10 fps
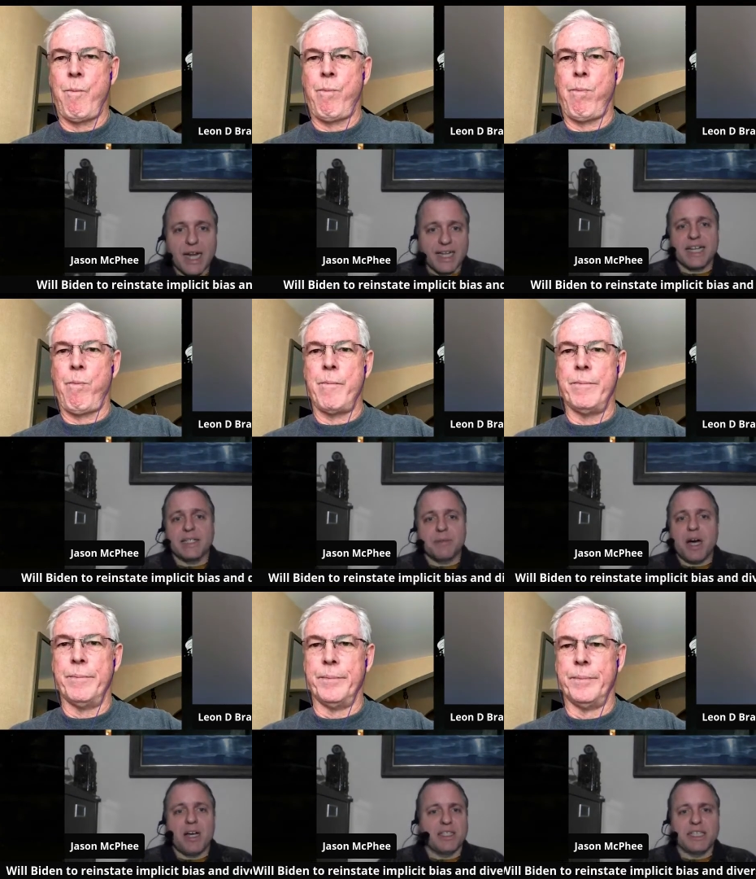Speaker 1: identity
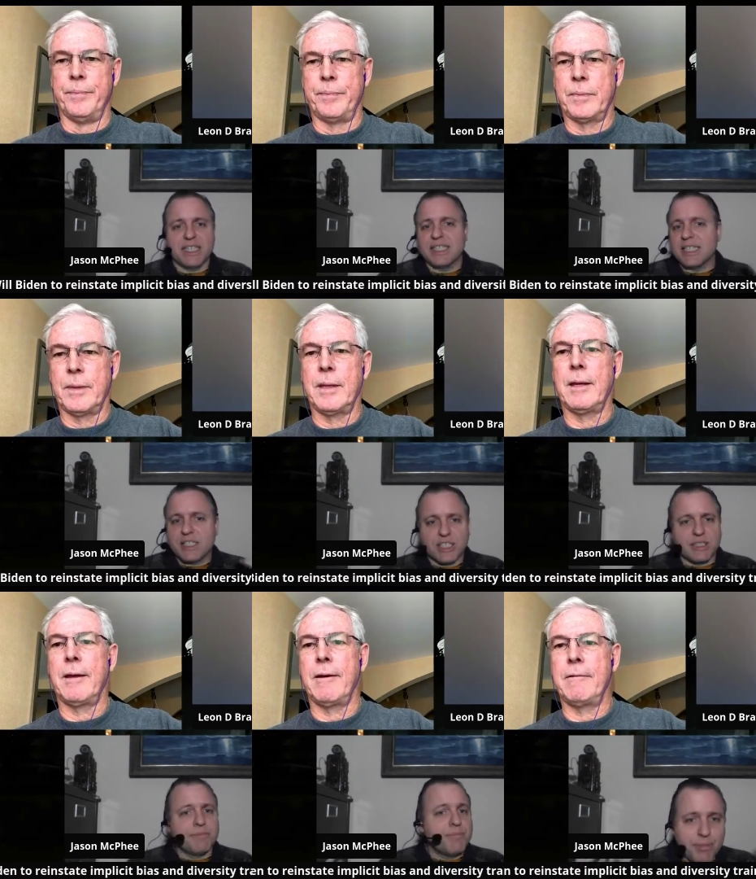politics. It's just
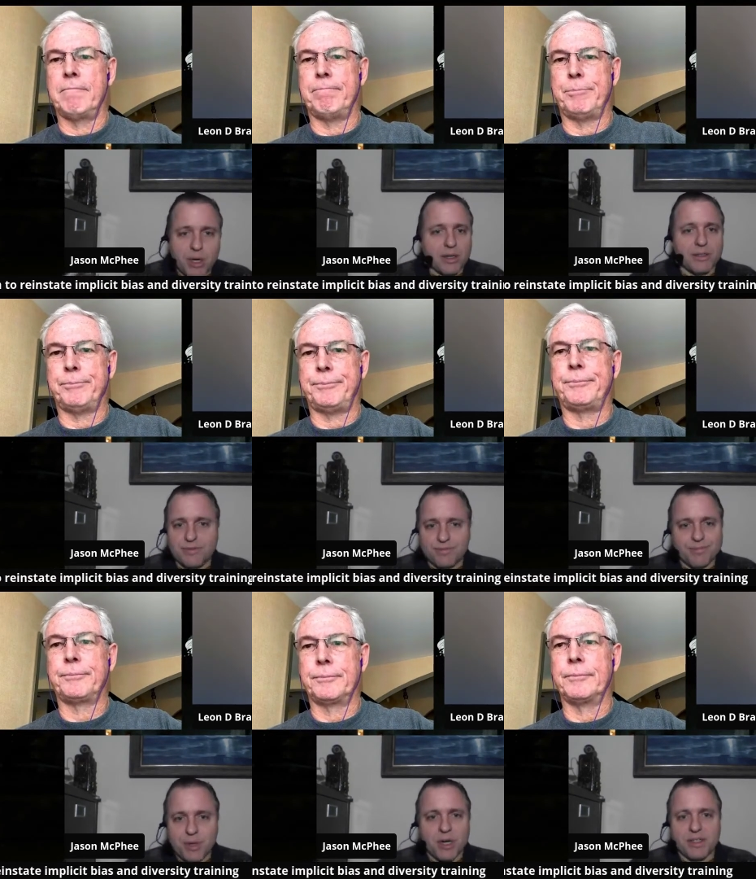right. part of
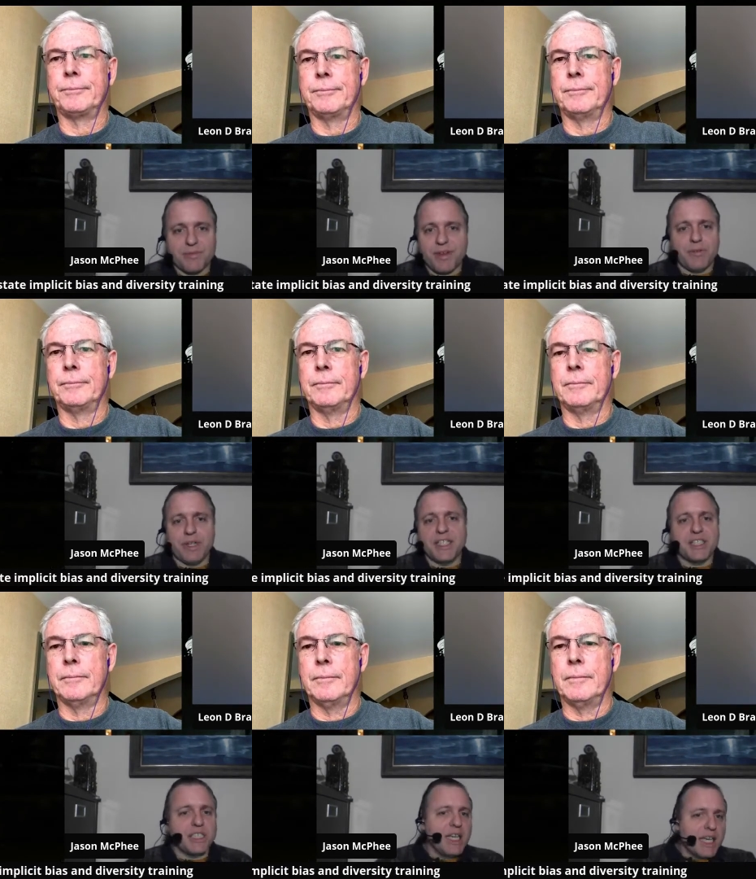part of the
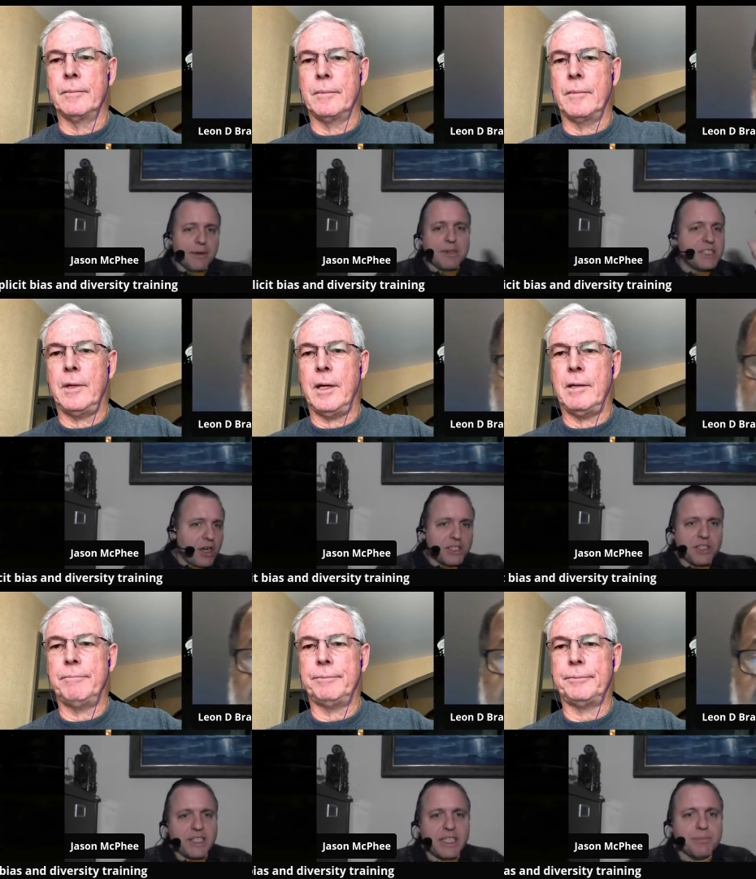foundation. Anyway, sorry,
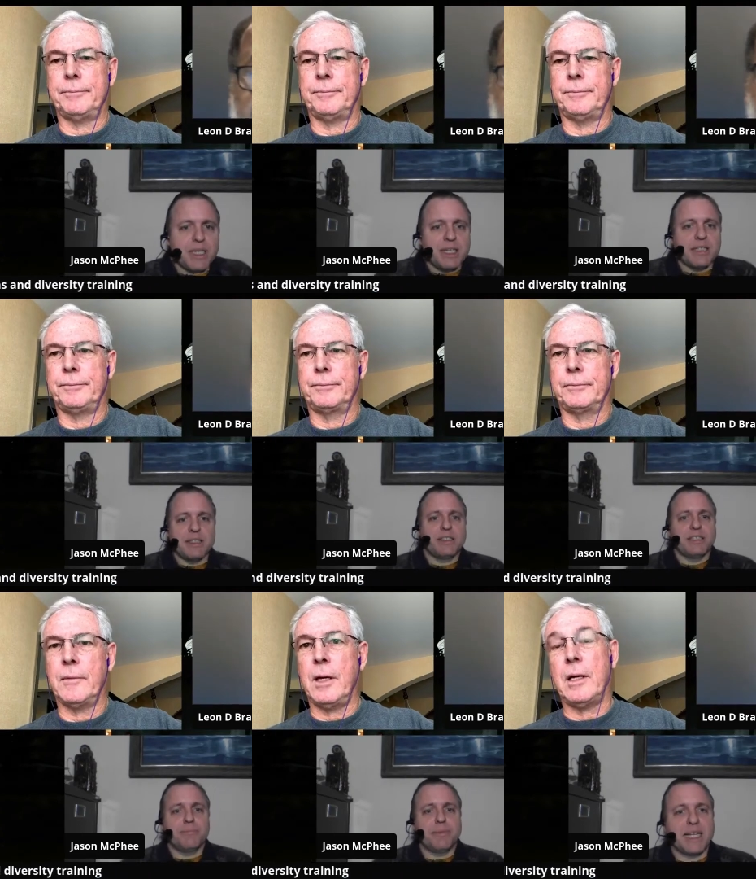sorry, Tim. I
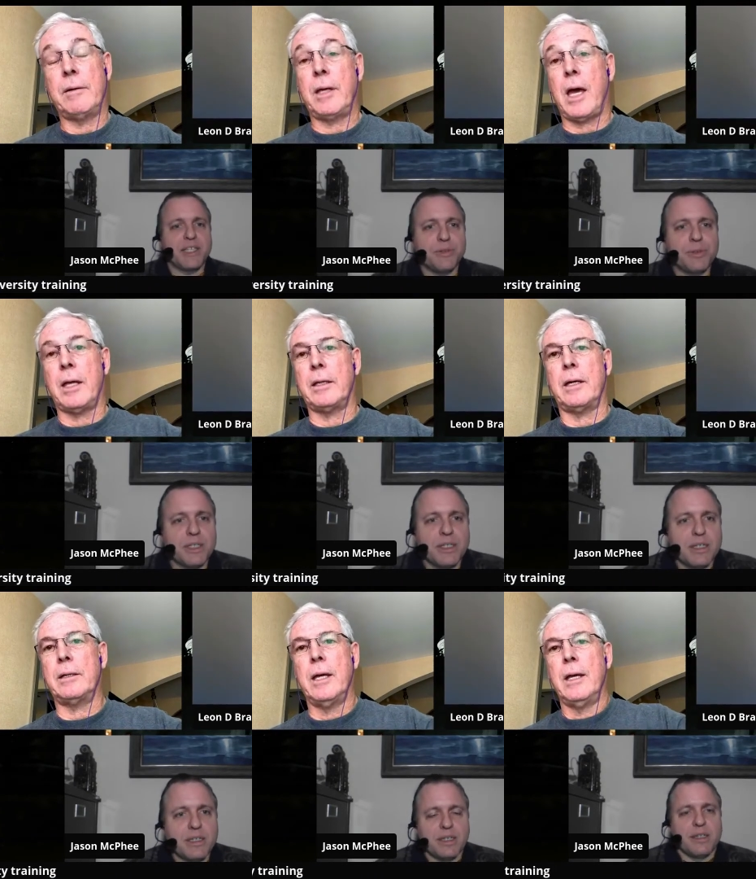jump back uh, to you.
Speaker 2: Yeah,
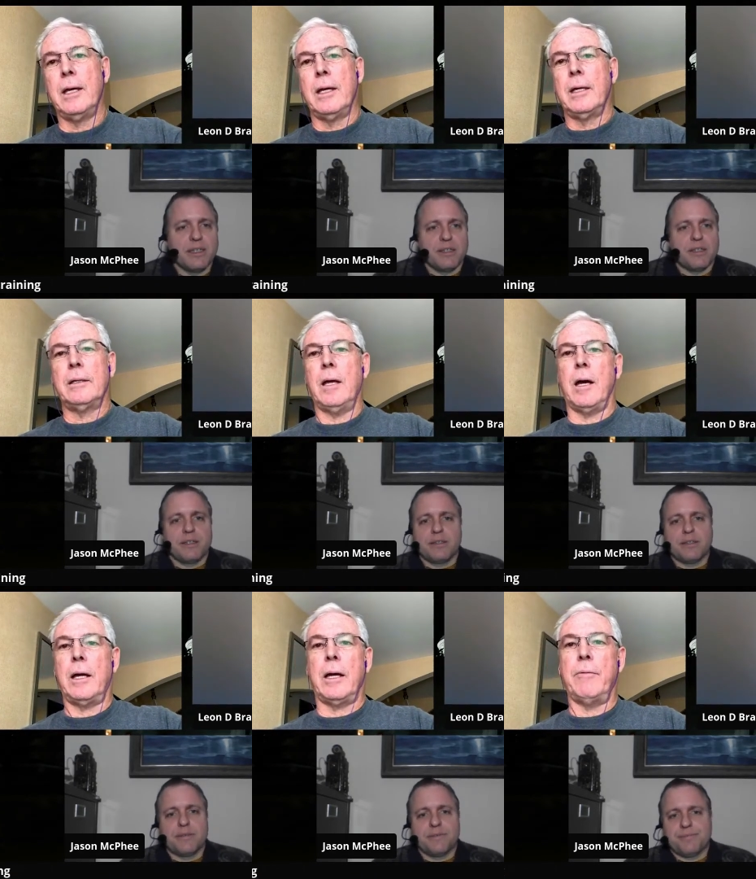no,
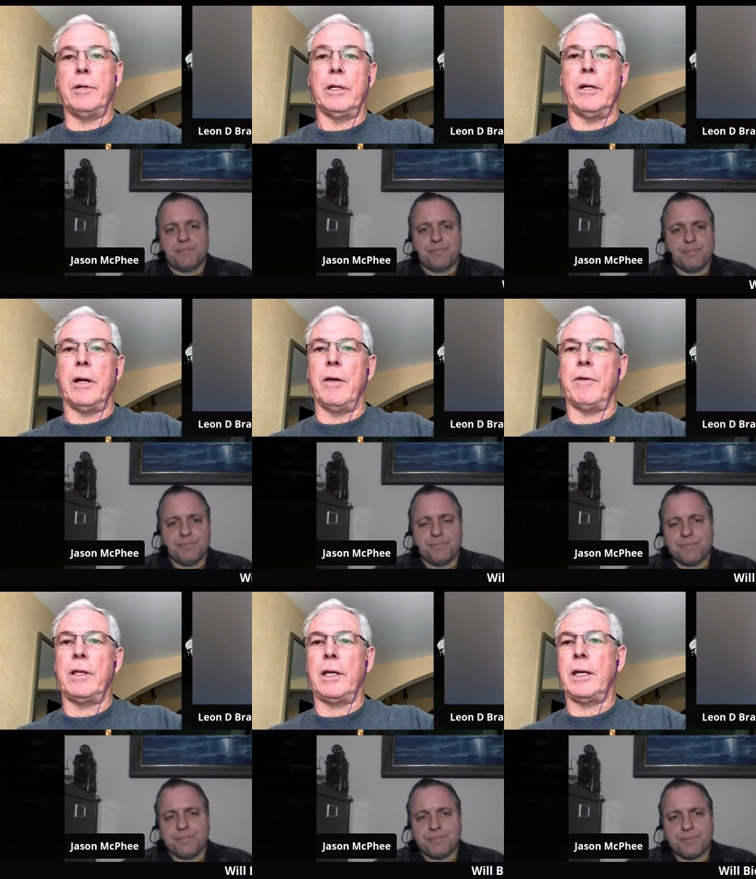I, I, really don't have
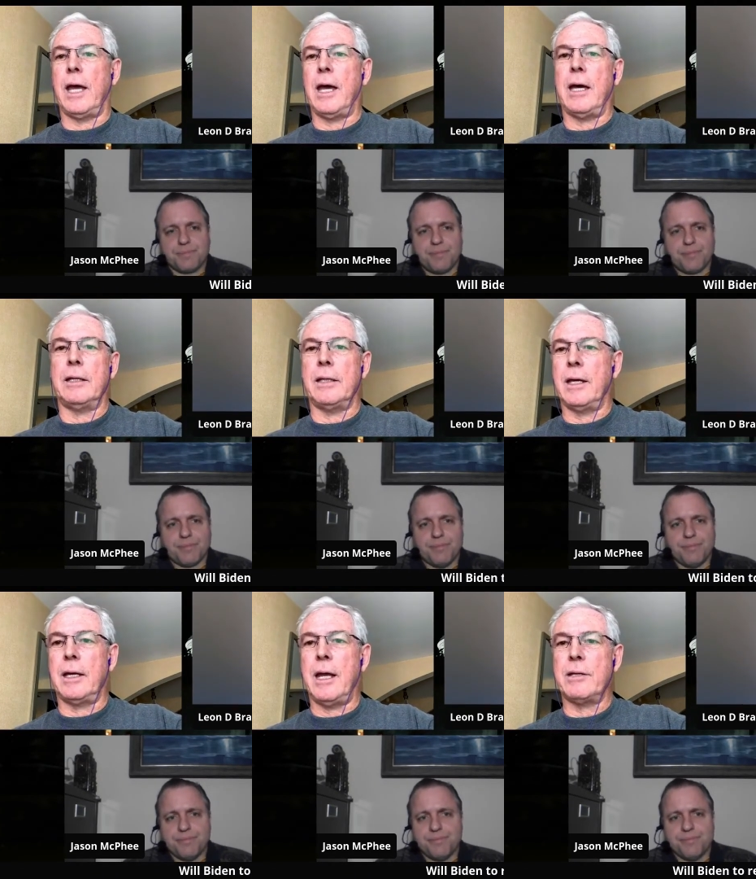anything to add
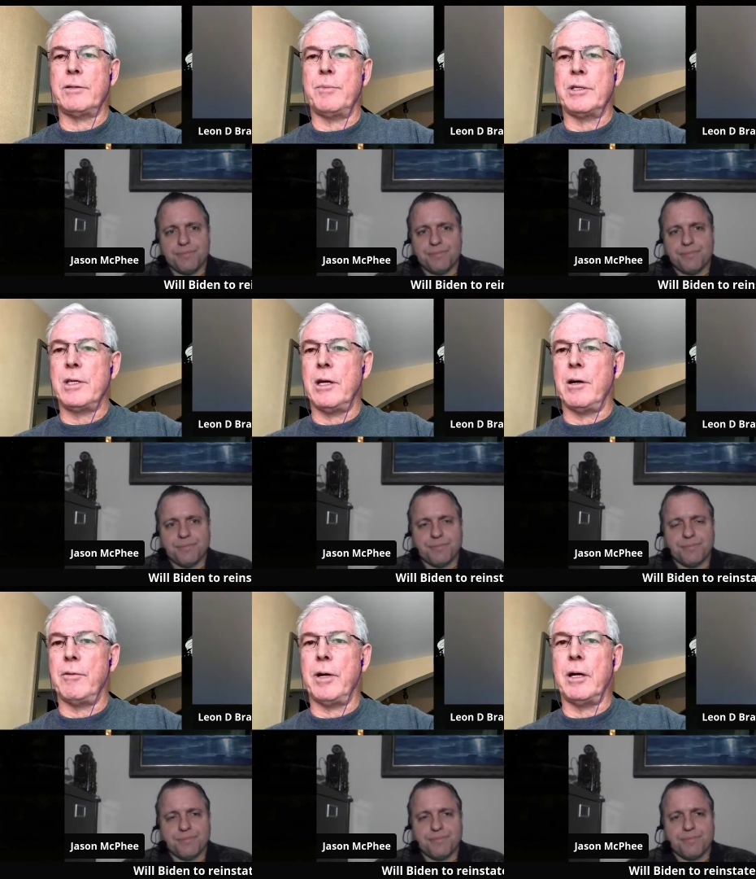that hasn't been said
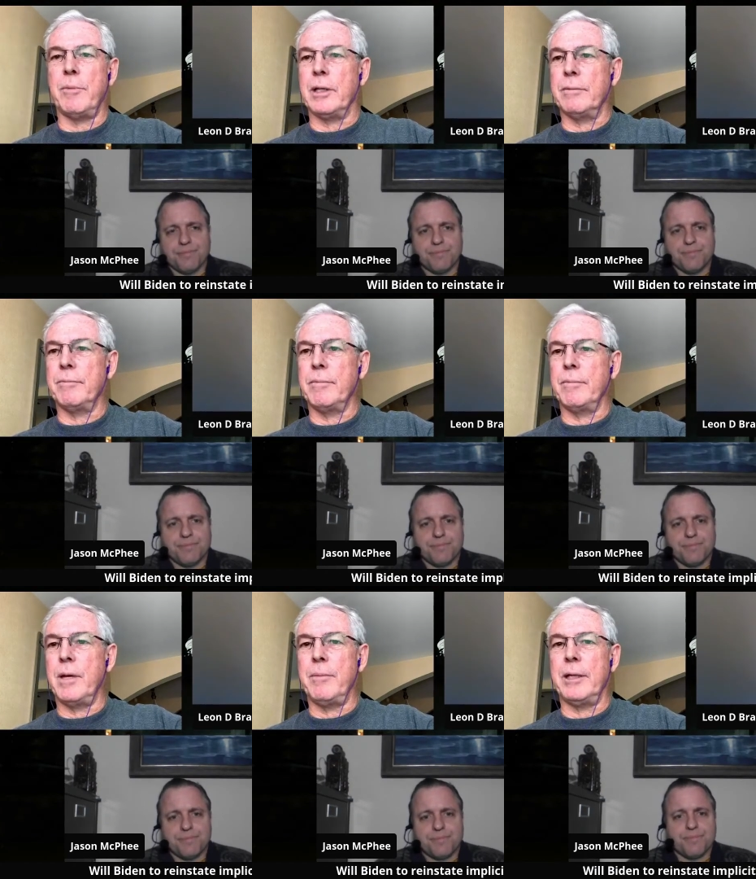already. But
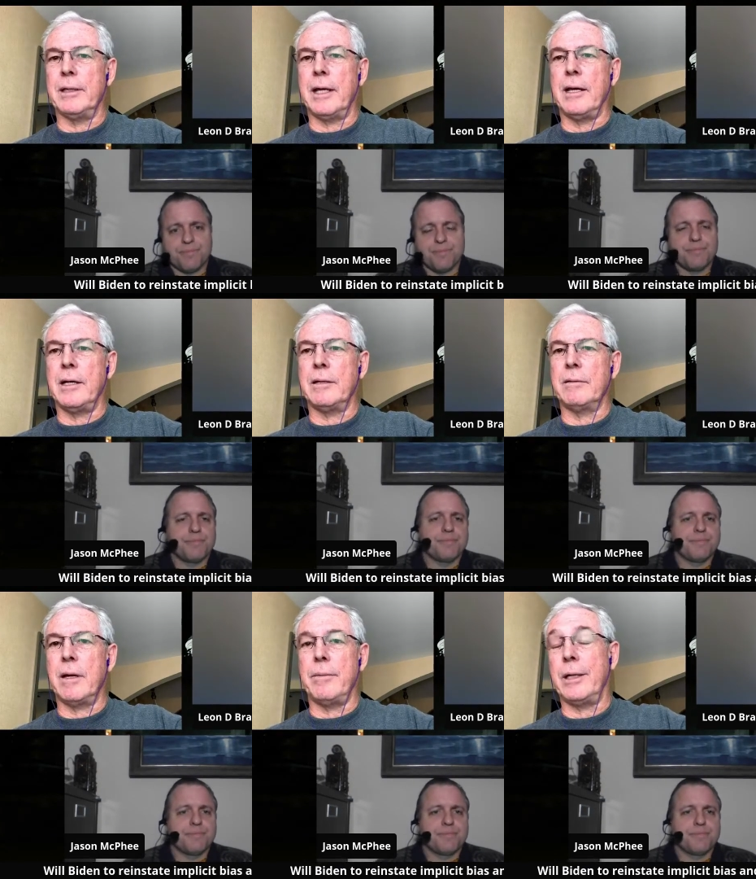maybe Leon. I